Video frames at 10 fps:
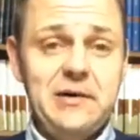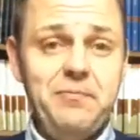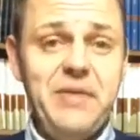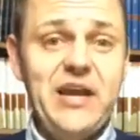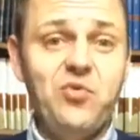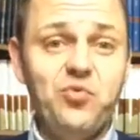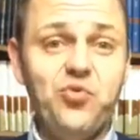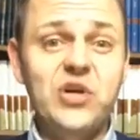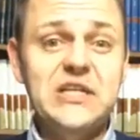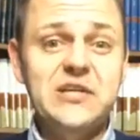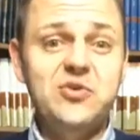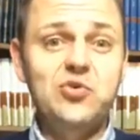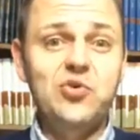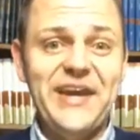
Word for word: make a really cool